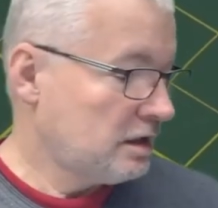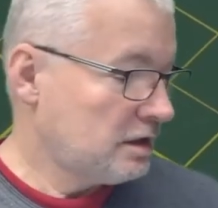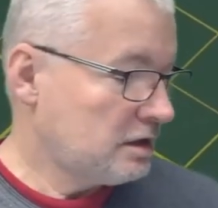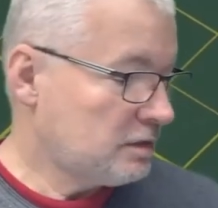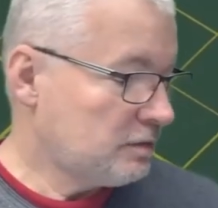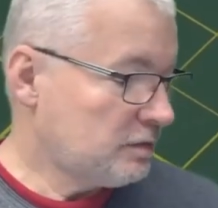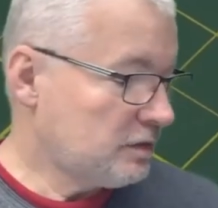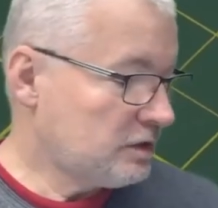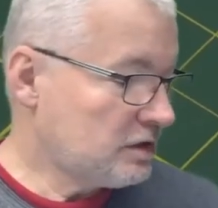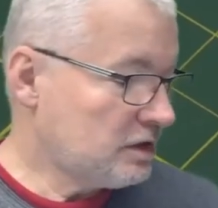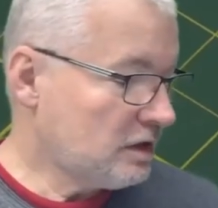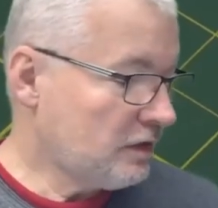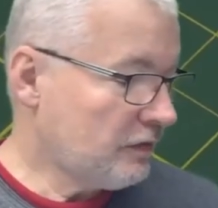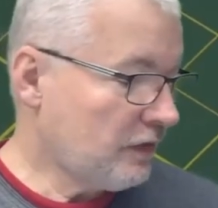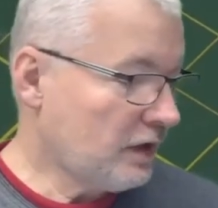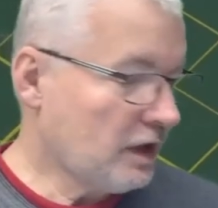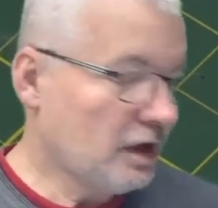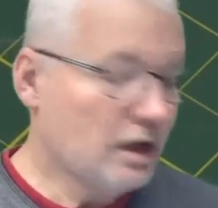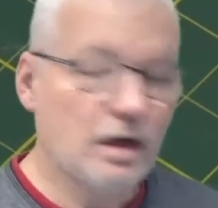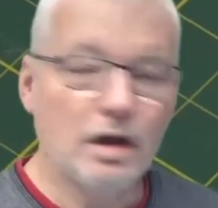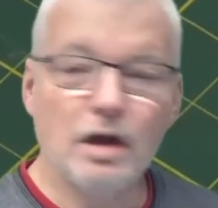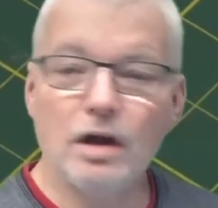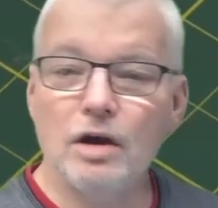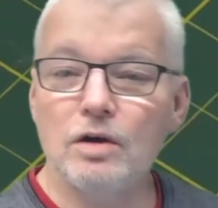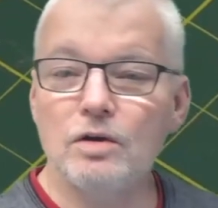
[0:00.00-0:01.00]

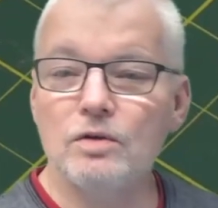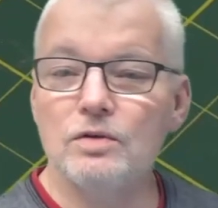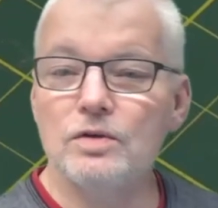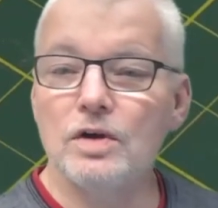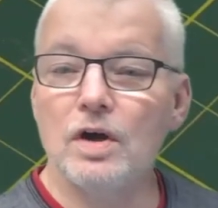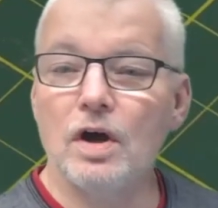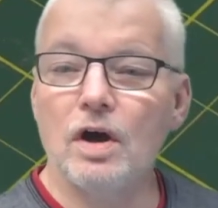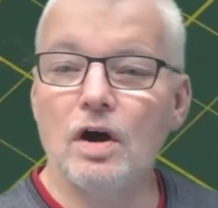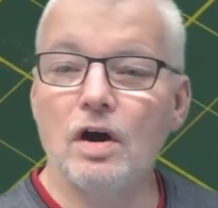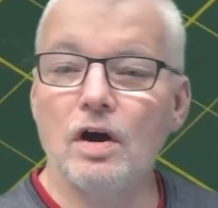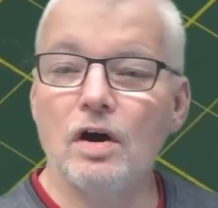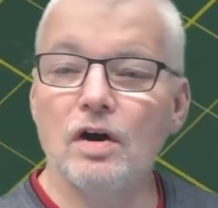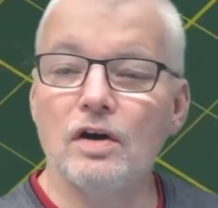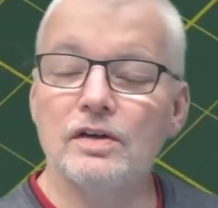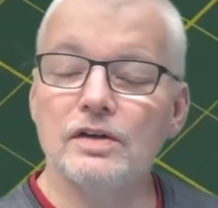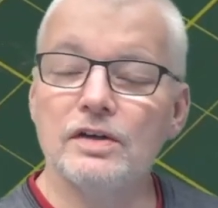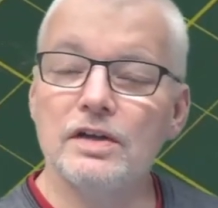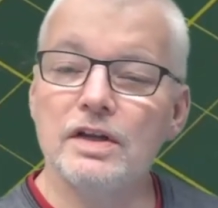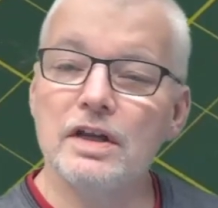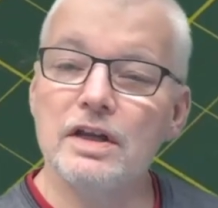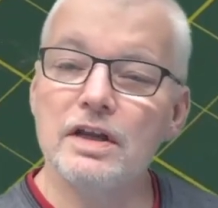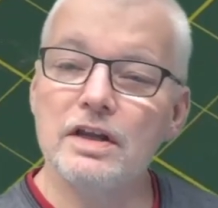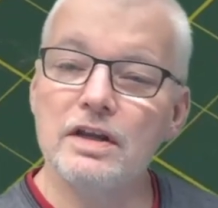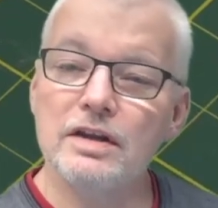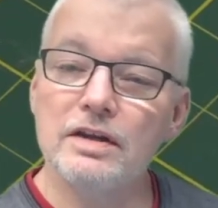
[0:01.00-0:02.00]
specific code on
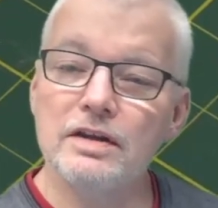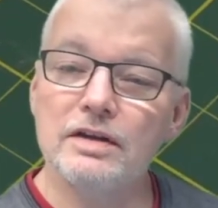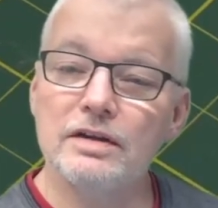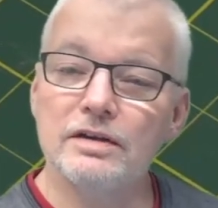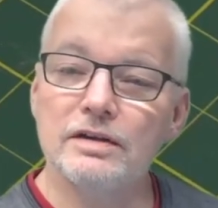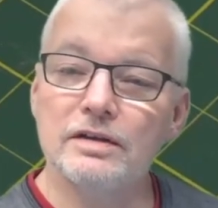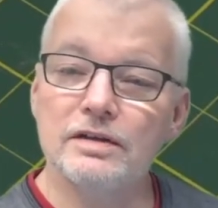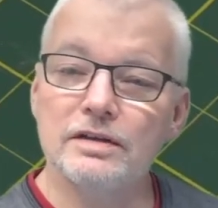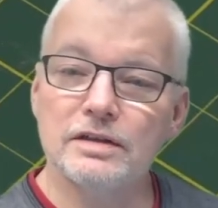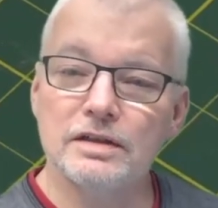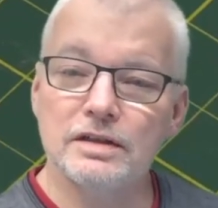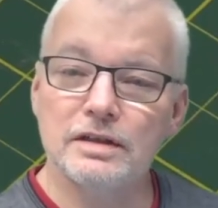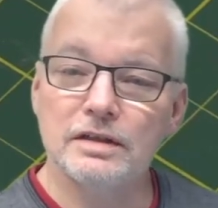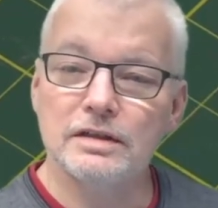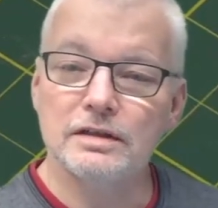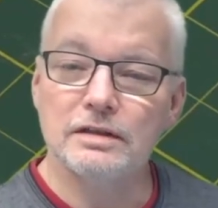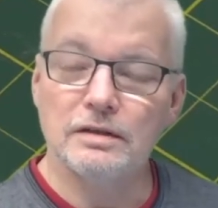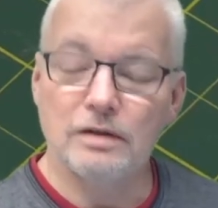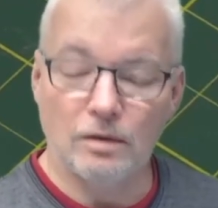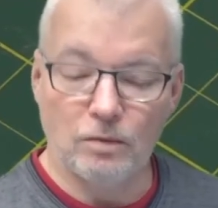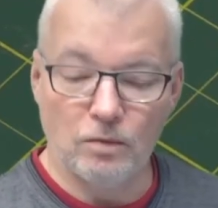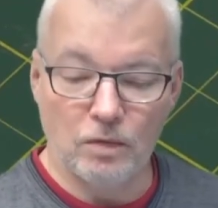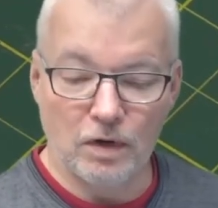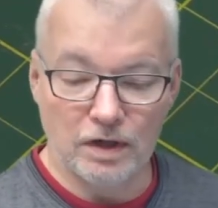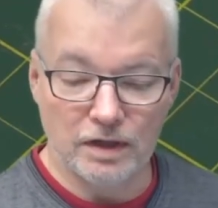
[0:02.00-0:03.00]
here
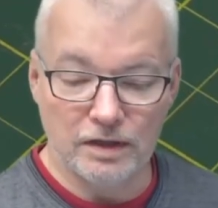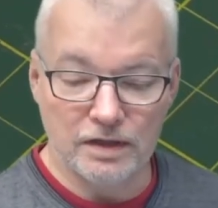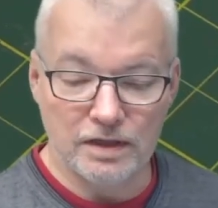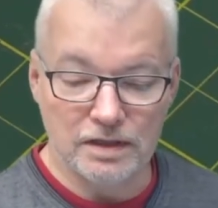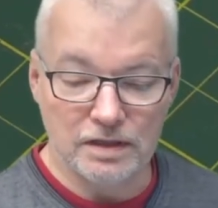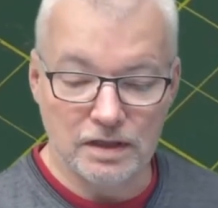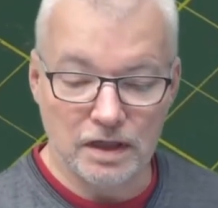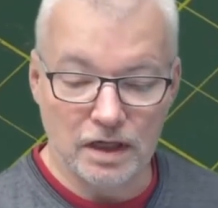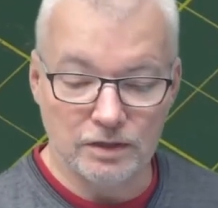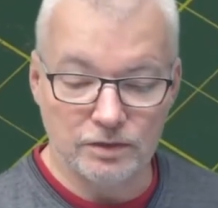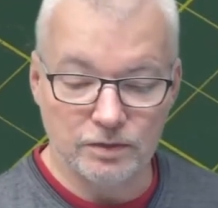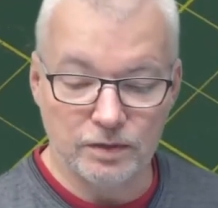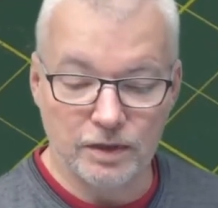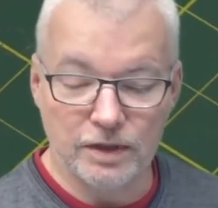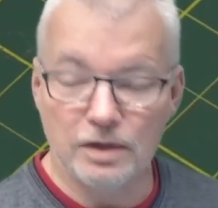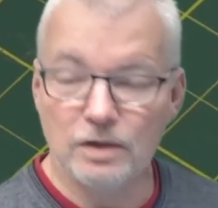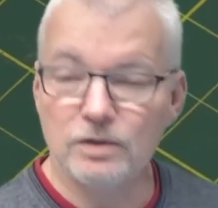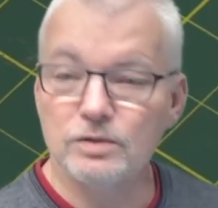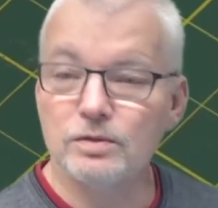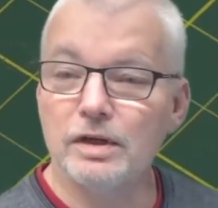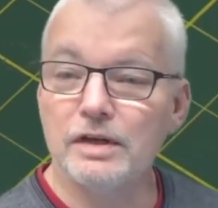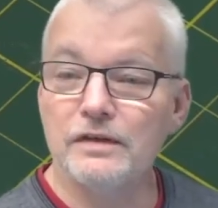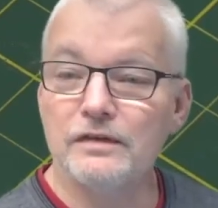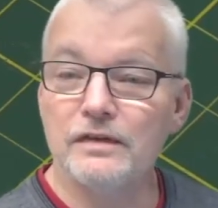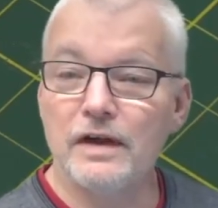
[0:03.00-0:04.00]
on one of these
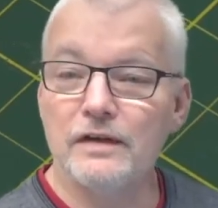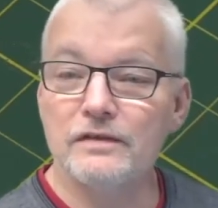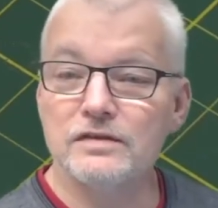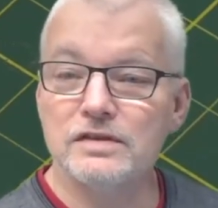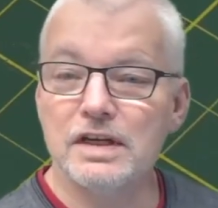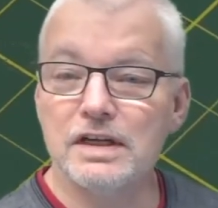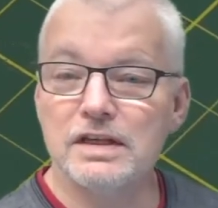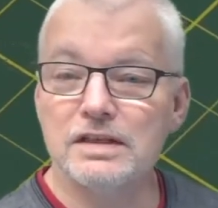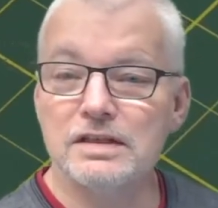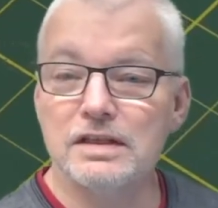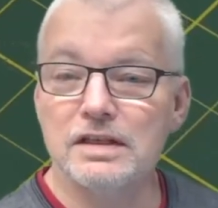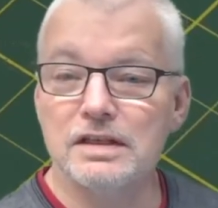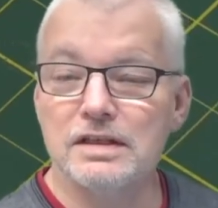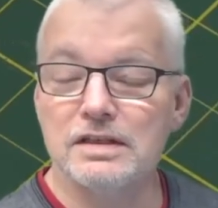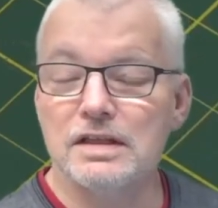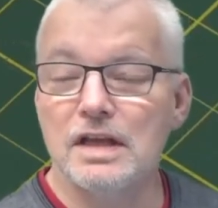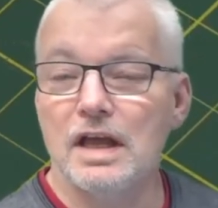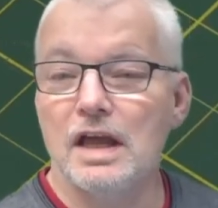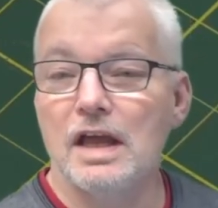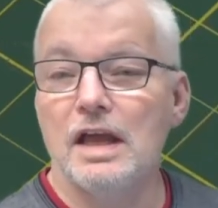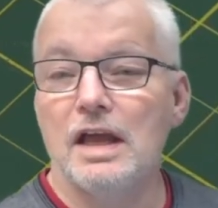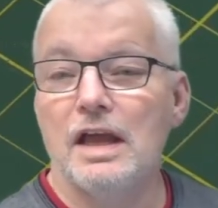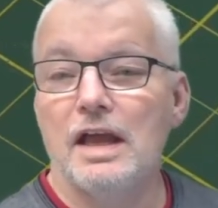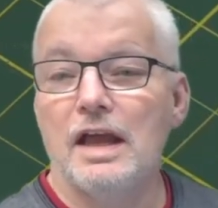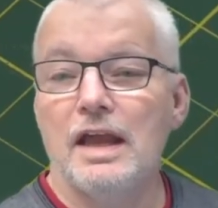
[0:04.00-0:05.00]
Arduino 2560s,
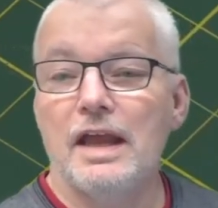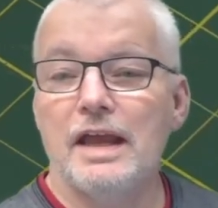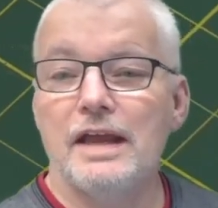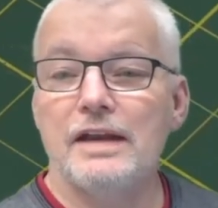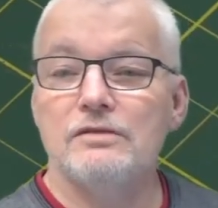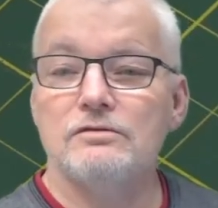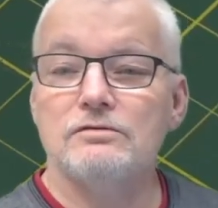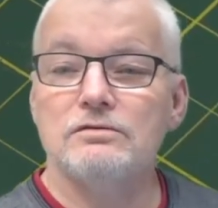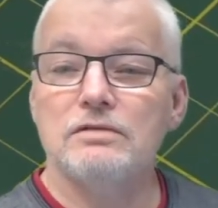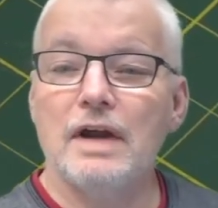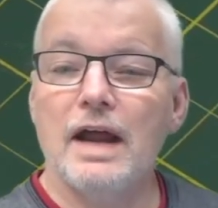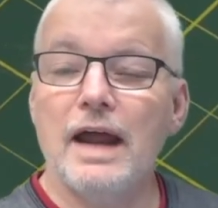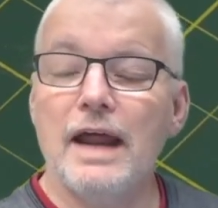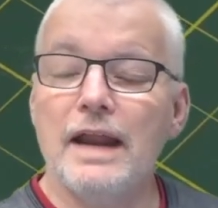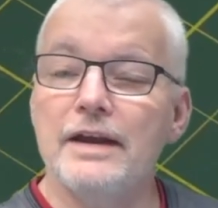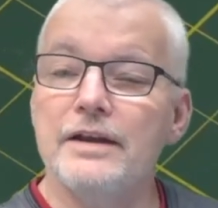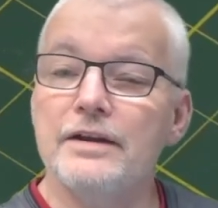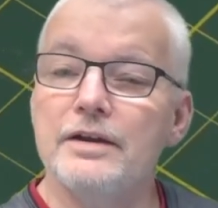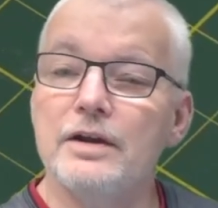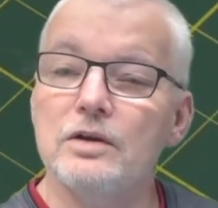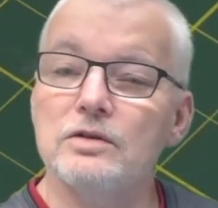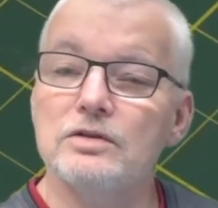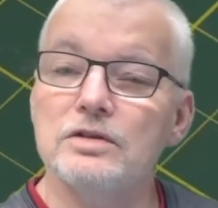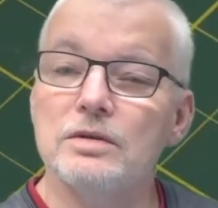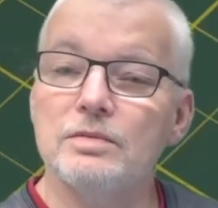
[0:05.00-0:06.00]
it
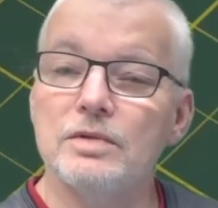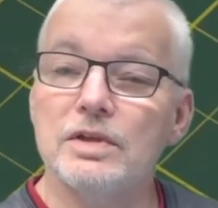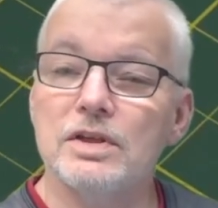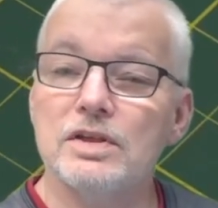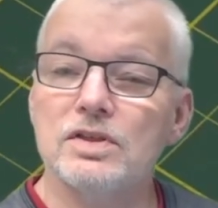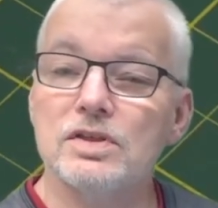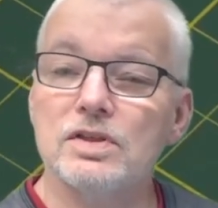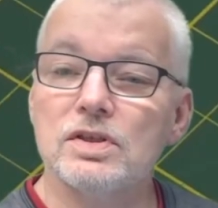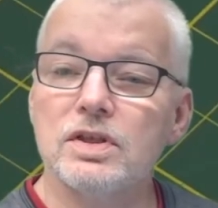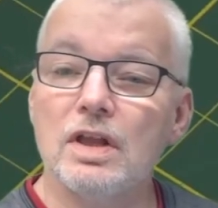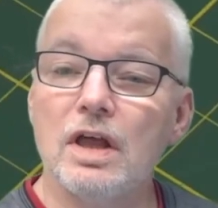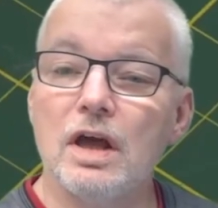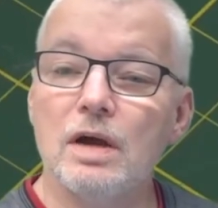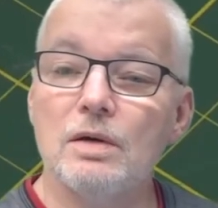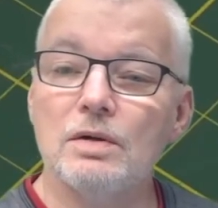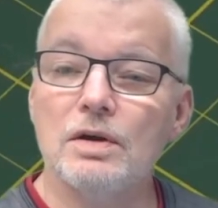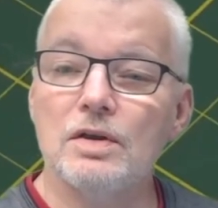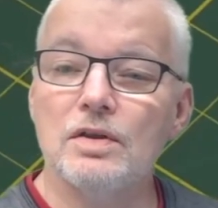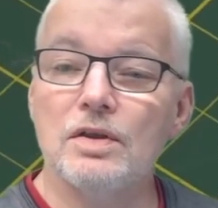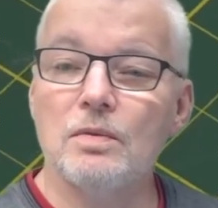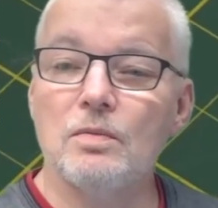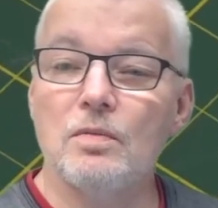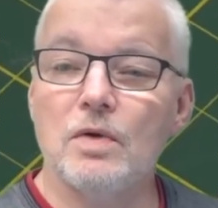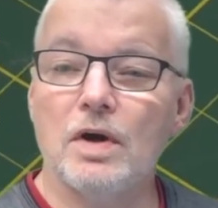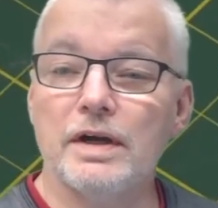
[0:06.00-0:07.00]
ran notably slower
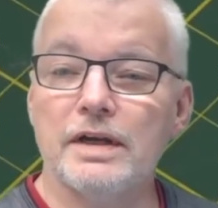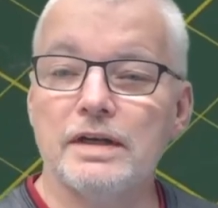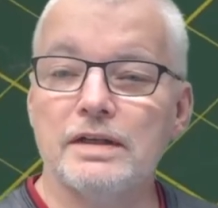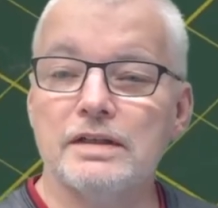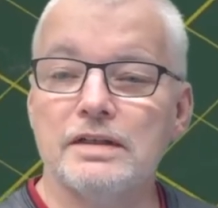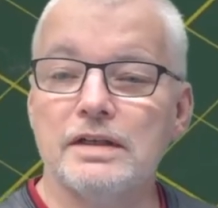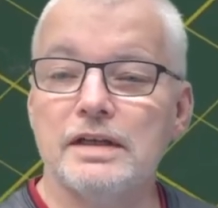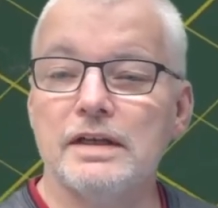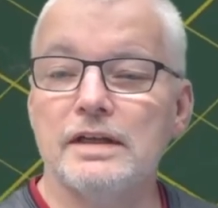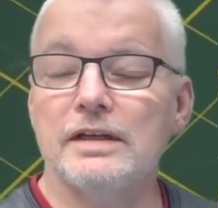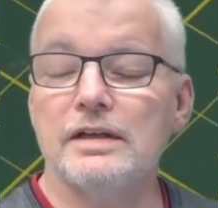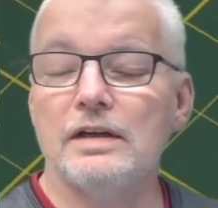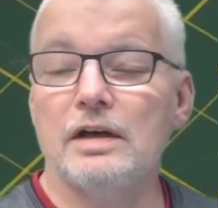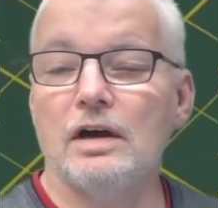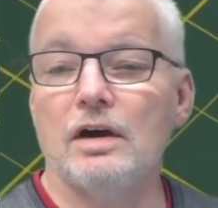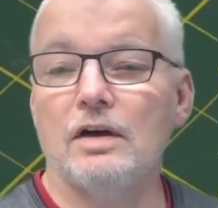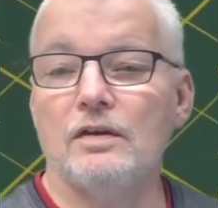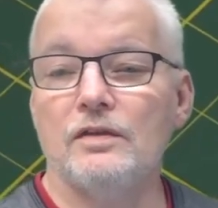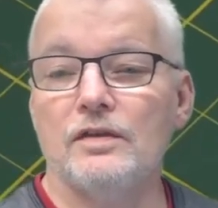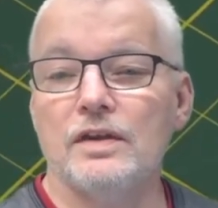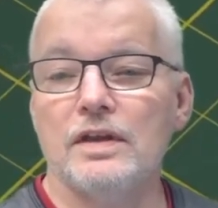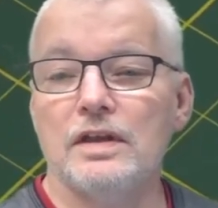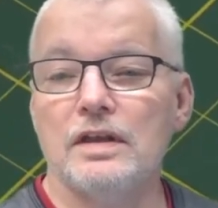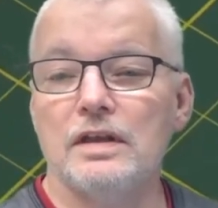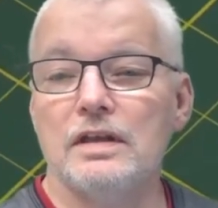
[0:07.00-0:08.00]
than what it did
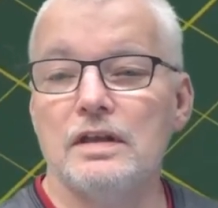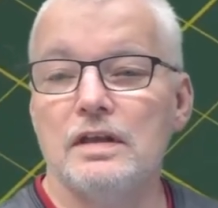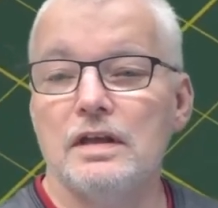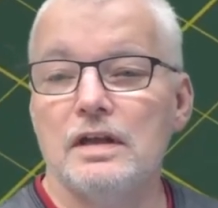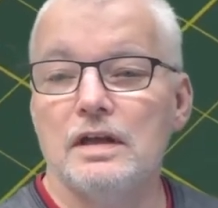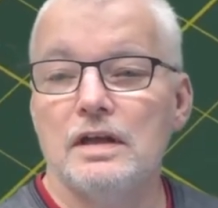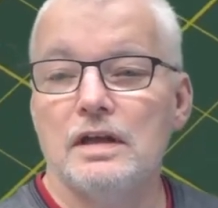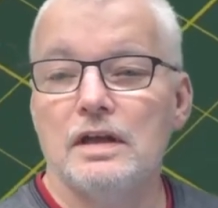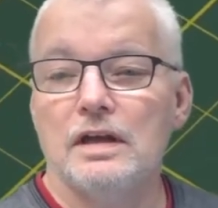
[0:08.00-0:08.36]
on the